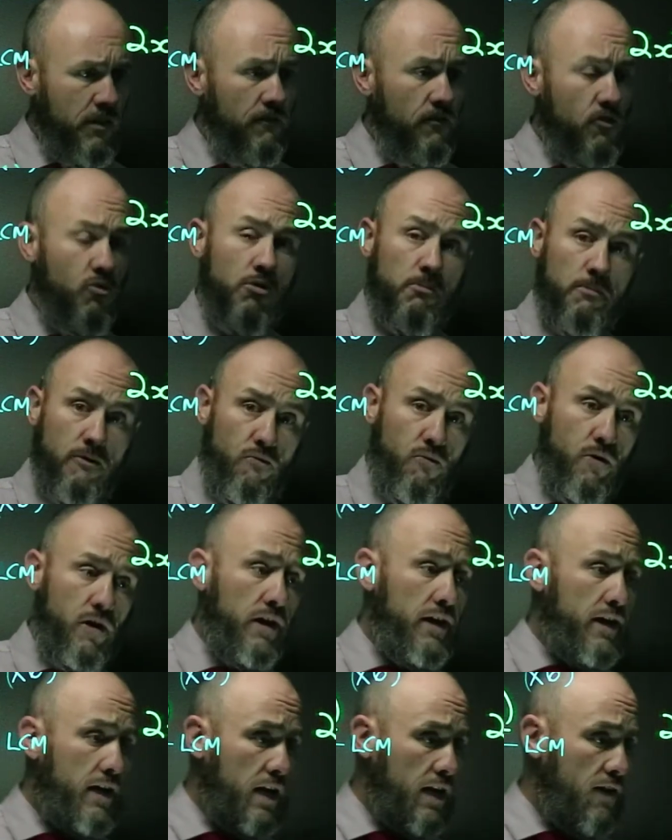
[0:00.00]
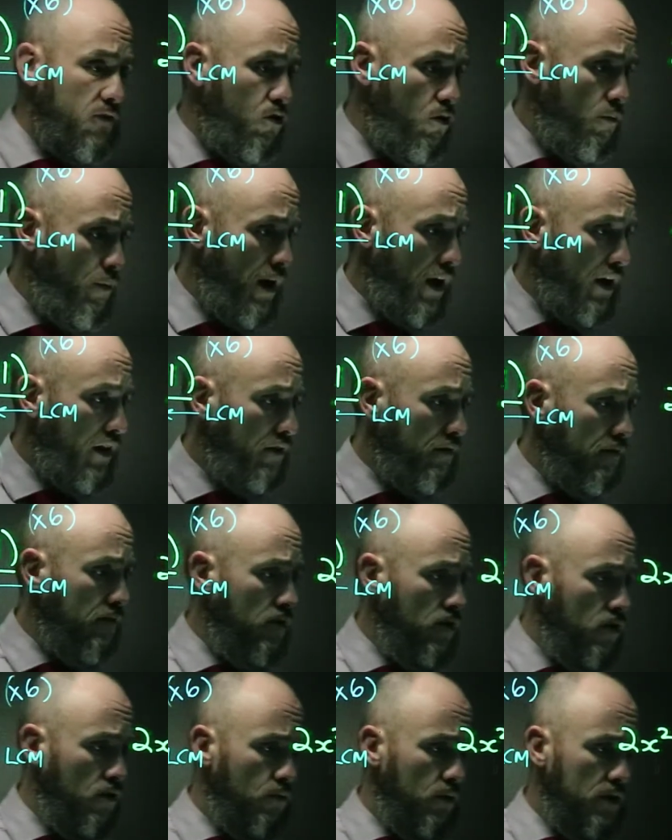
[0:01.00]
If you want to be really clever about it,
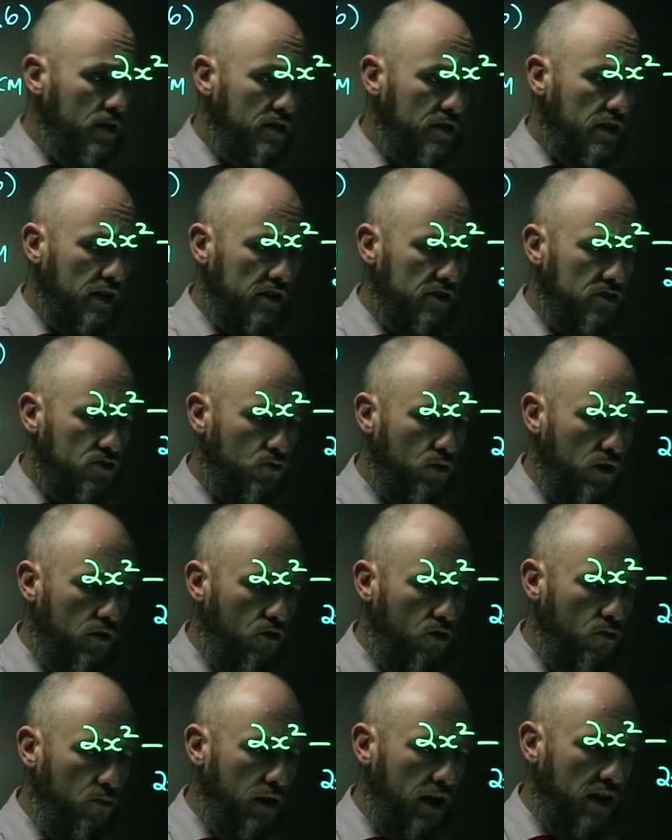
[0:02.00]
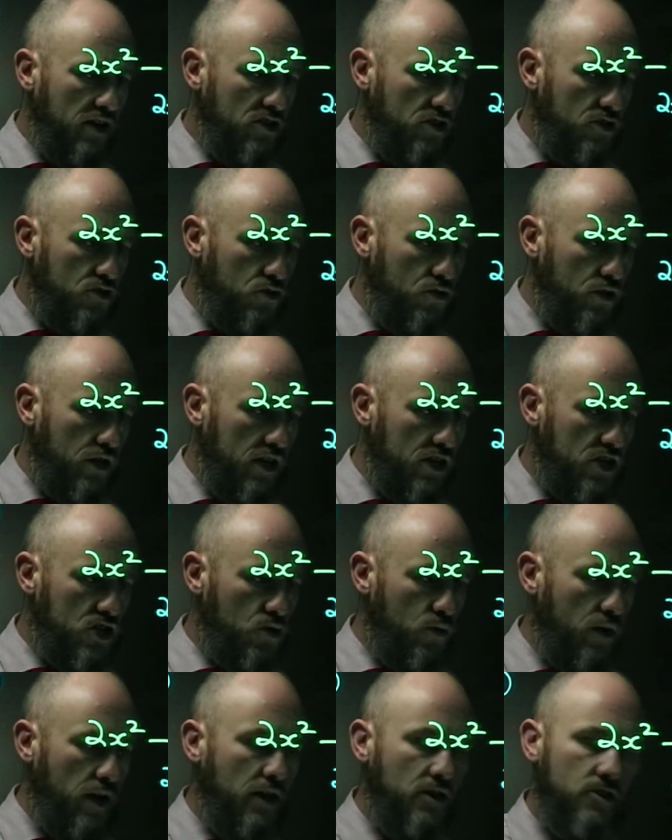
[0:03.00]
when you take a square root, we actually do get
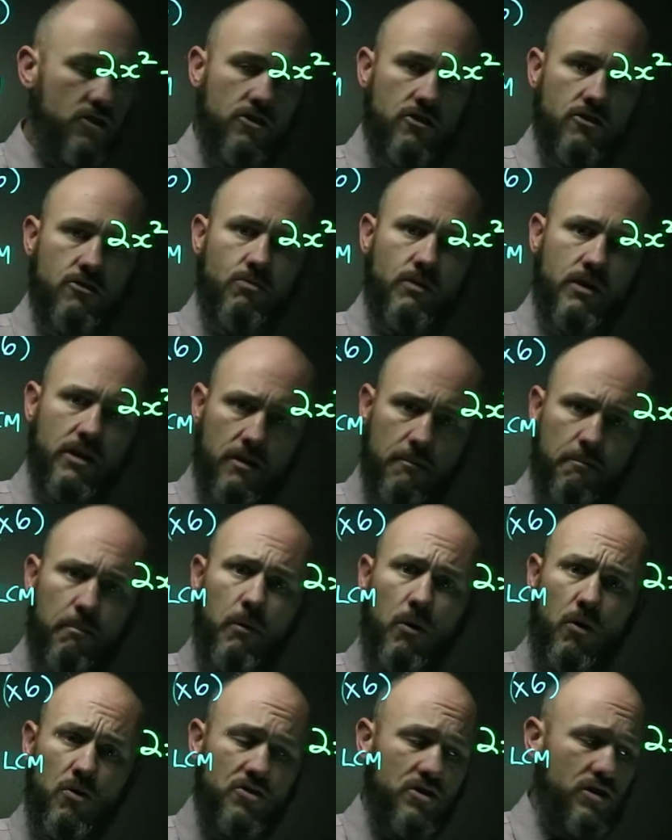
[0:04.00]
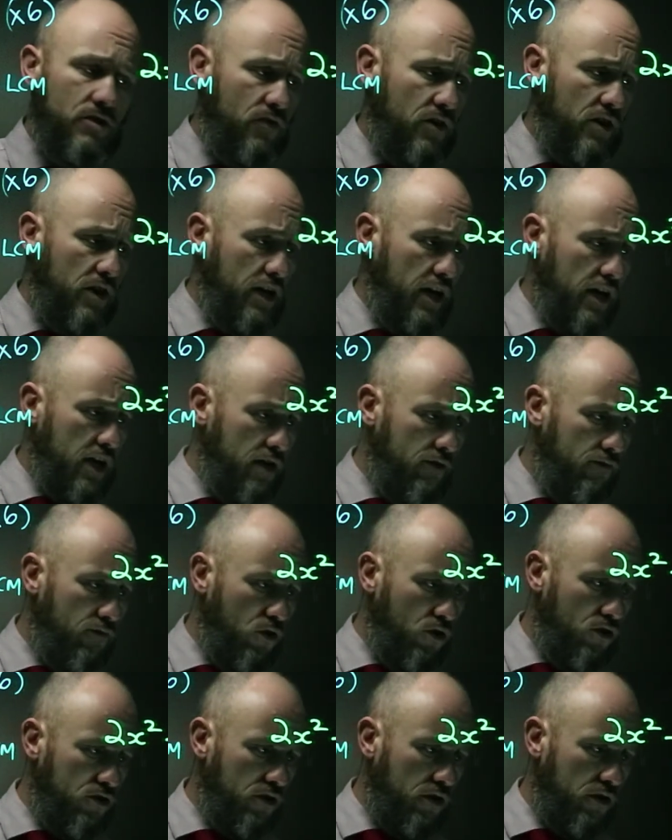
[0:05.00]
2 answers. We get the positive and negative
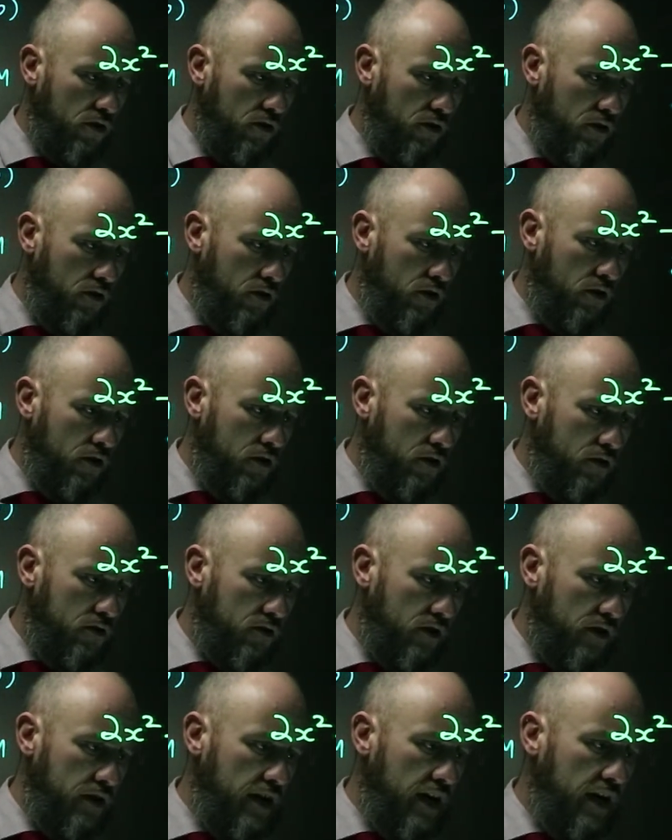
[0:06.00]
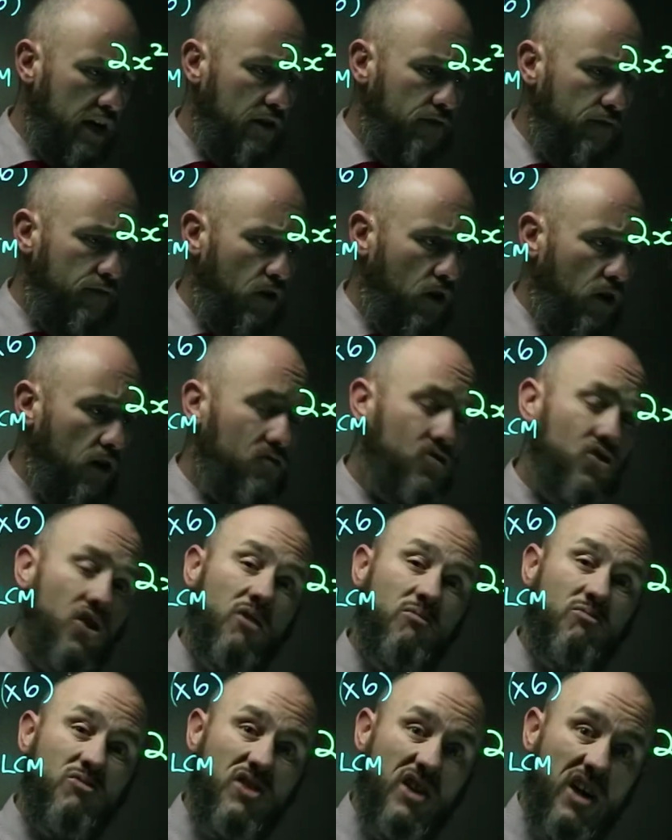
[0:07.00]
version. So negative 5
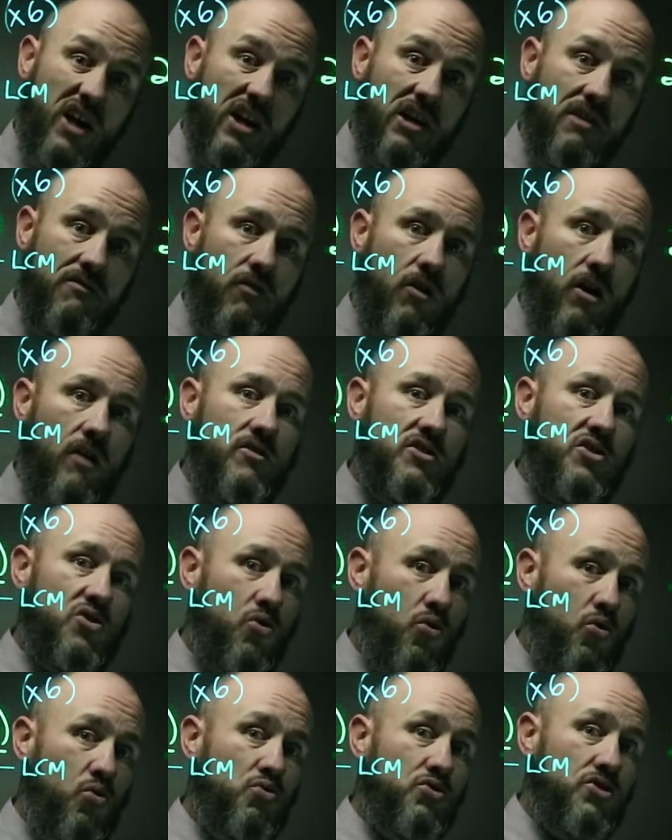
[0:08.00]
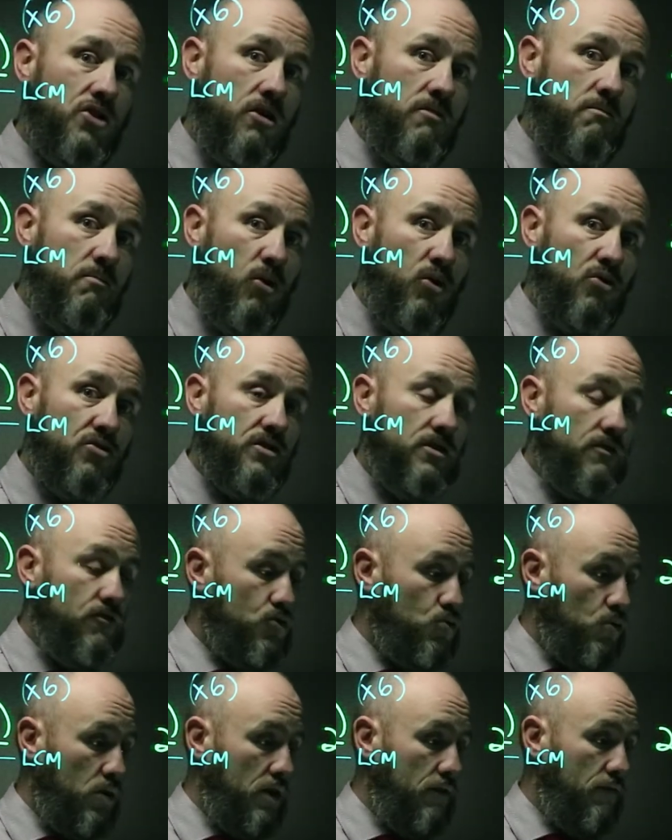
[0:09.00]
times negative 5 is also positive
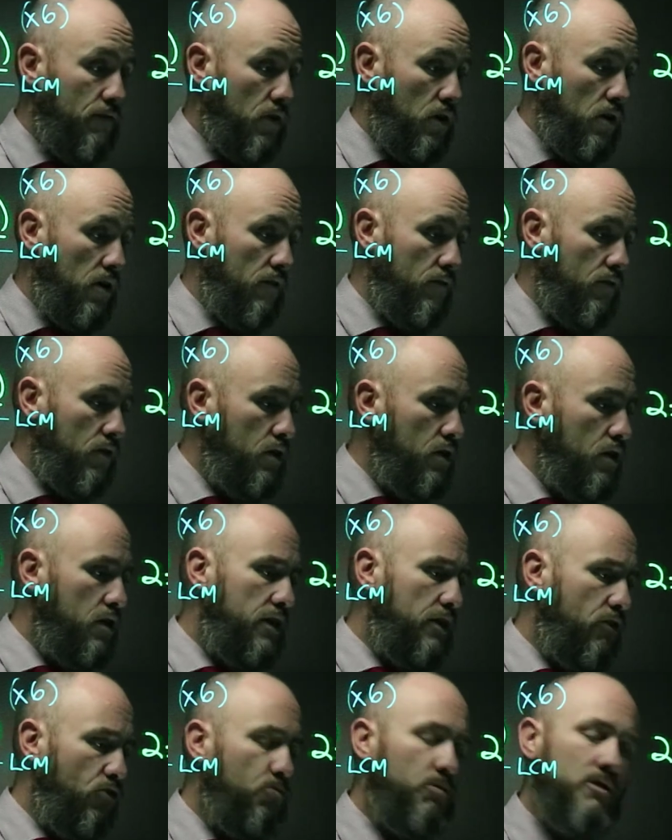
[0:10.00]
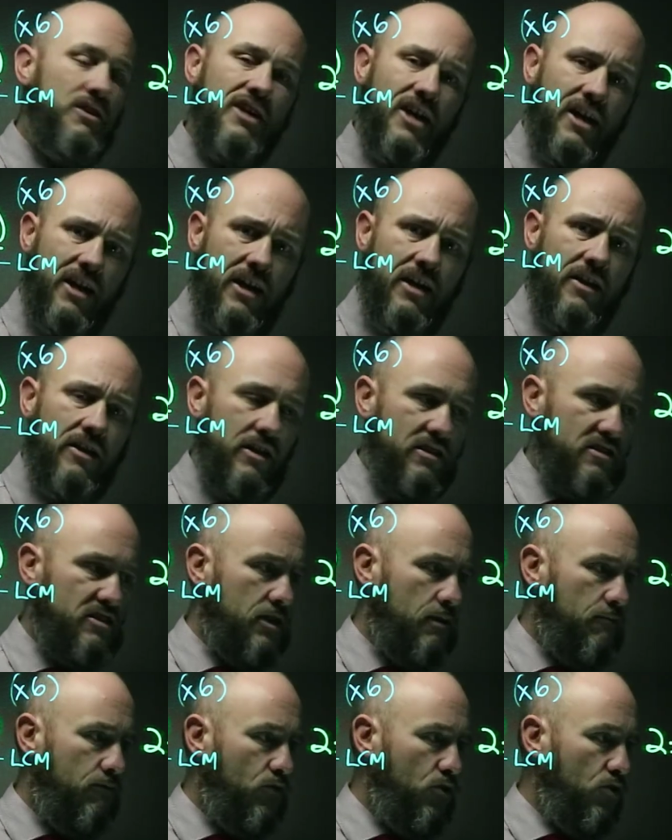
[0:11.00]
25. That would be taking it that
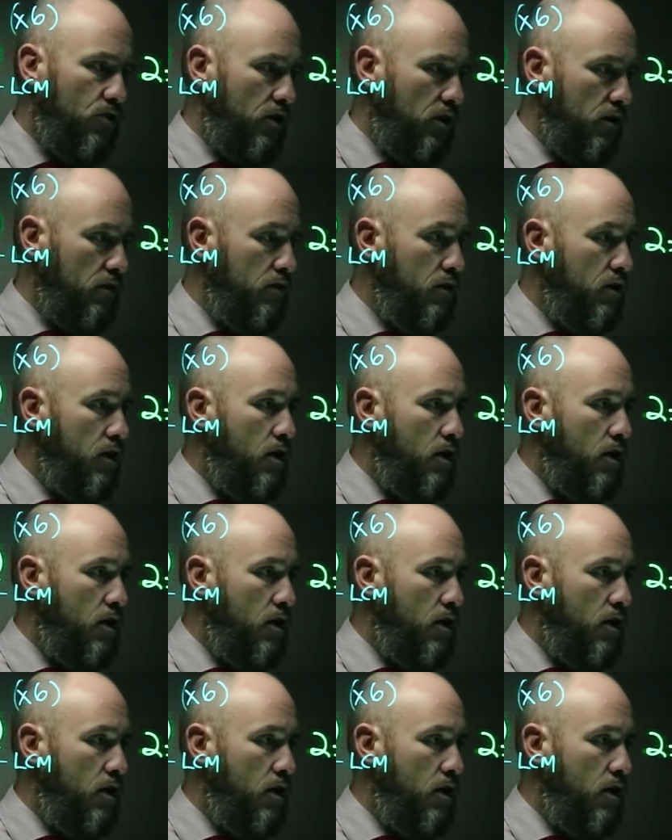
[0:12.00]
step further.